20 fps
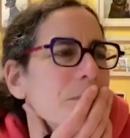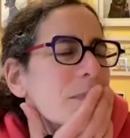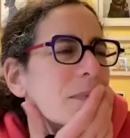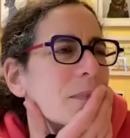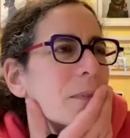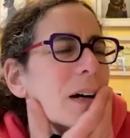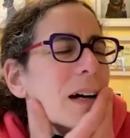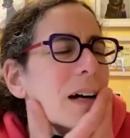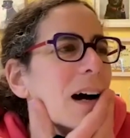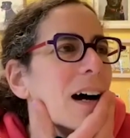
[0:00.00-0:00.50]

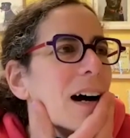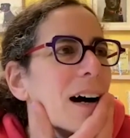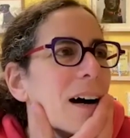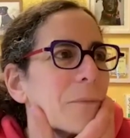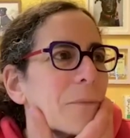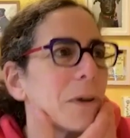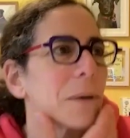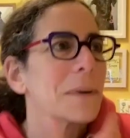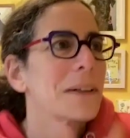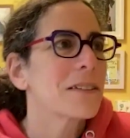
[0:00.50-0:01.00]
What
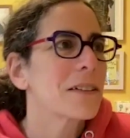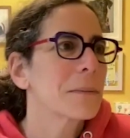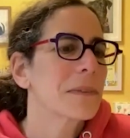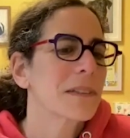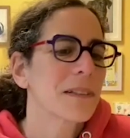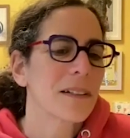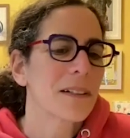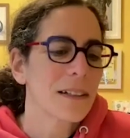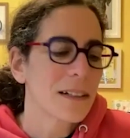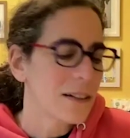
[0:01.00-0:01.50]
Robot
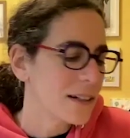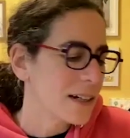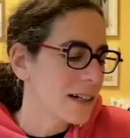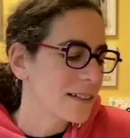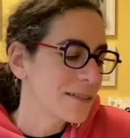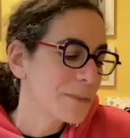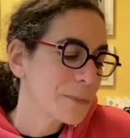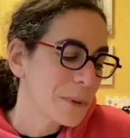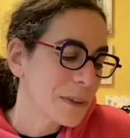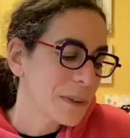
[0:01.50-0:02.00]
Dream started out
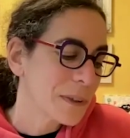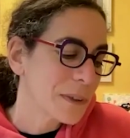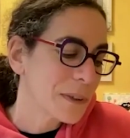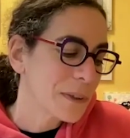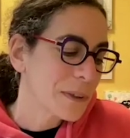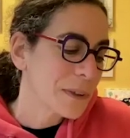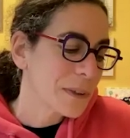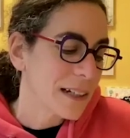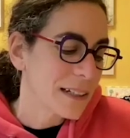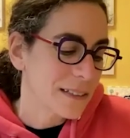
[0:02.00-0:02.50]

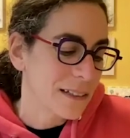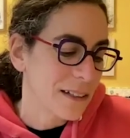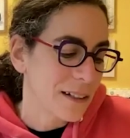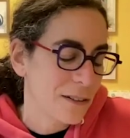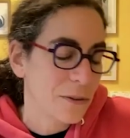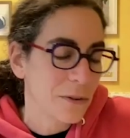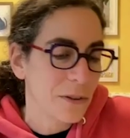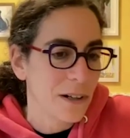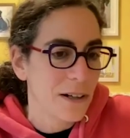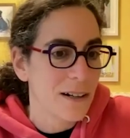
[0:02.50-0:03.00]
as
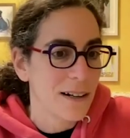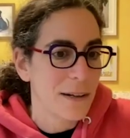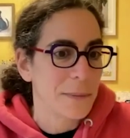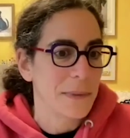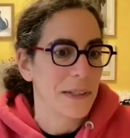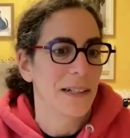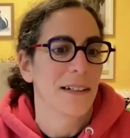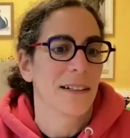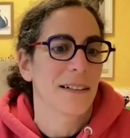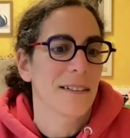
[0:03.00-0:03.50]
a short
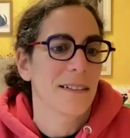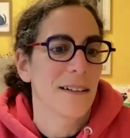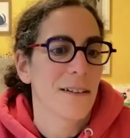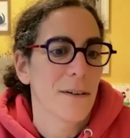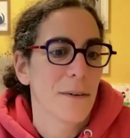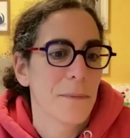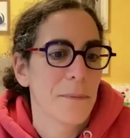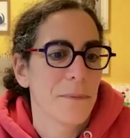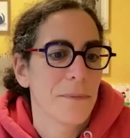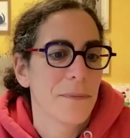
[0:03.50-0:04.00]
comic
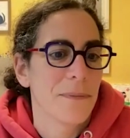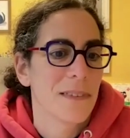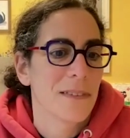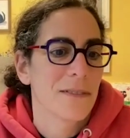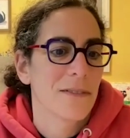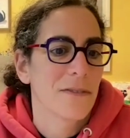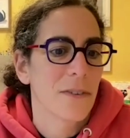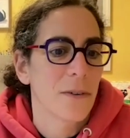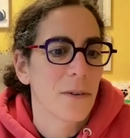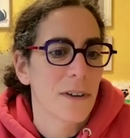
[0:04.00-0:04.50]

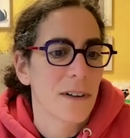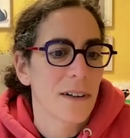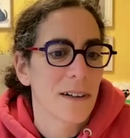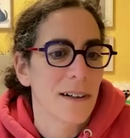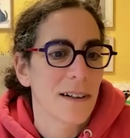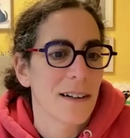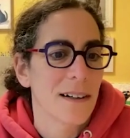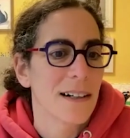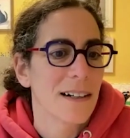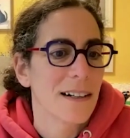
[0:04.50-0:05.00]
for
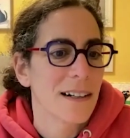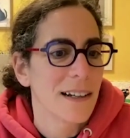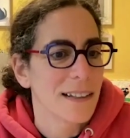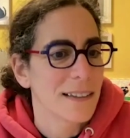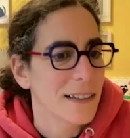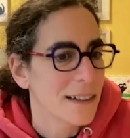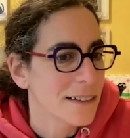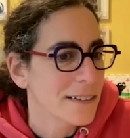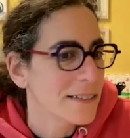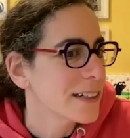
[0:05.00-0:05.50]
an
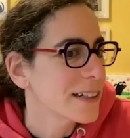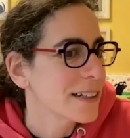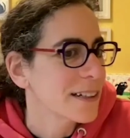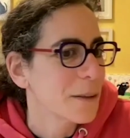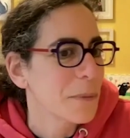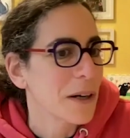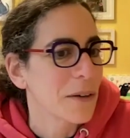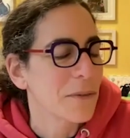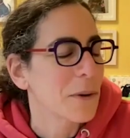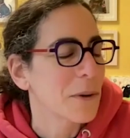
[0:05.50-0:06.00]
anthology
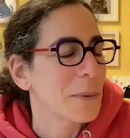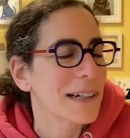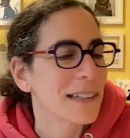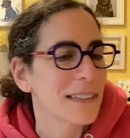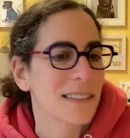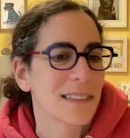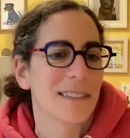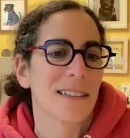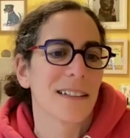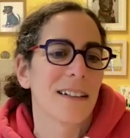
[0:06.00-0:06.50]
about
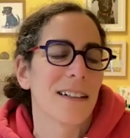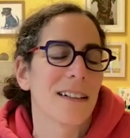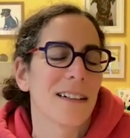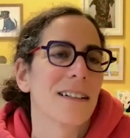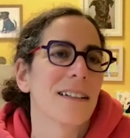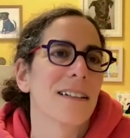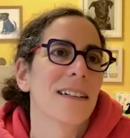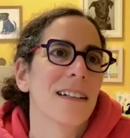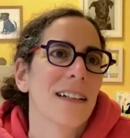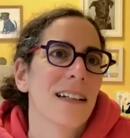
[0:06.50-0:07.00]
robots.
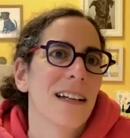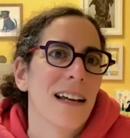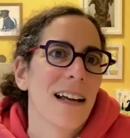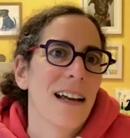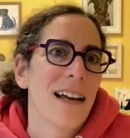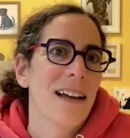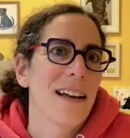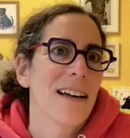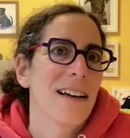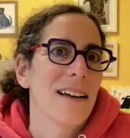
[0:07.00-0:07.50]

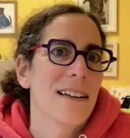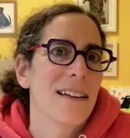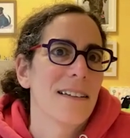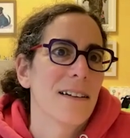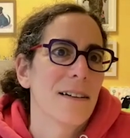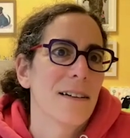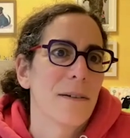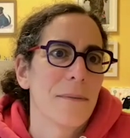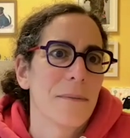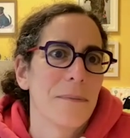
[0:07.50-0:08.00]

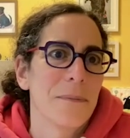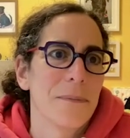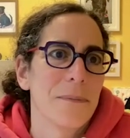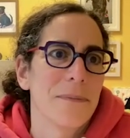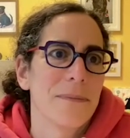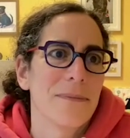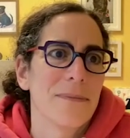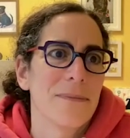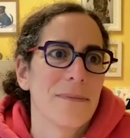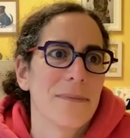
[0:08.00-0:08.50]

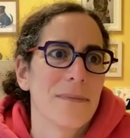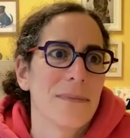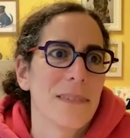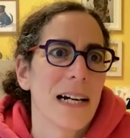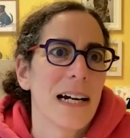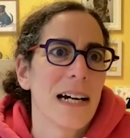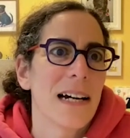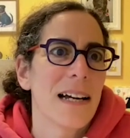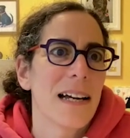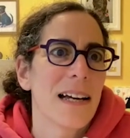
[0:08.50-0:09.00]
And
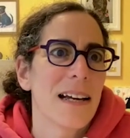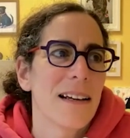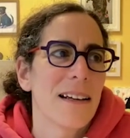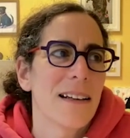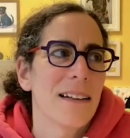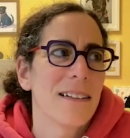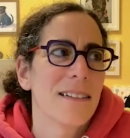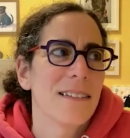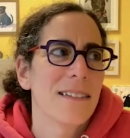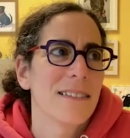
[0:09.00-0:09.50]

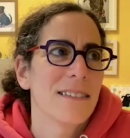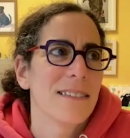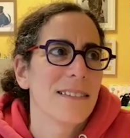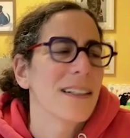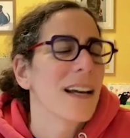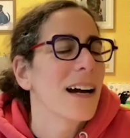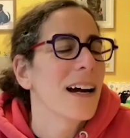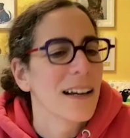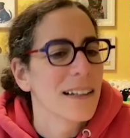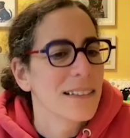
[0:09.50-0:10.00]
I
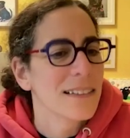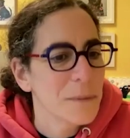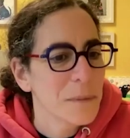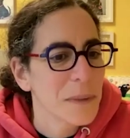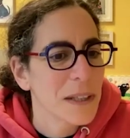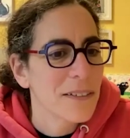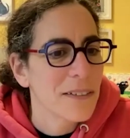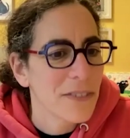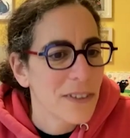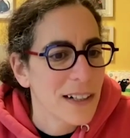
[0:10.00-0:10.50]
yeah, it
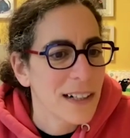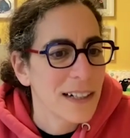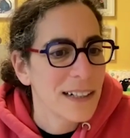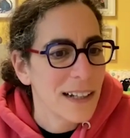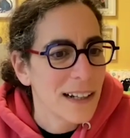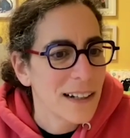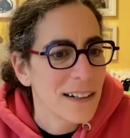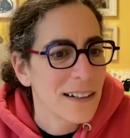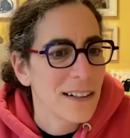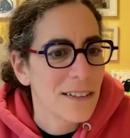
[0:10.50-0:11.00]
seemed like a fun
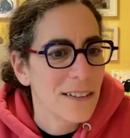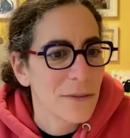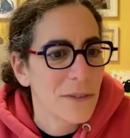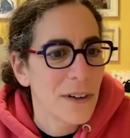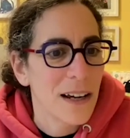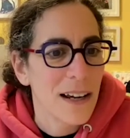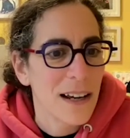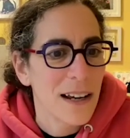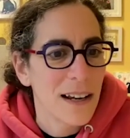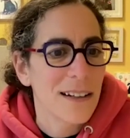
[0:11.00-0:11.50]
idea to
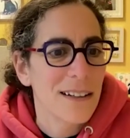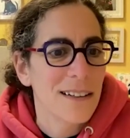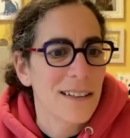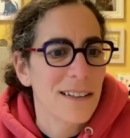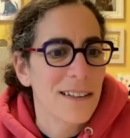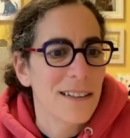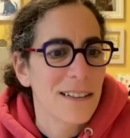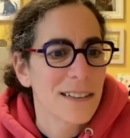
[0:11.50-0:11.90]
write.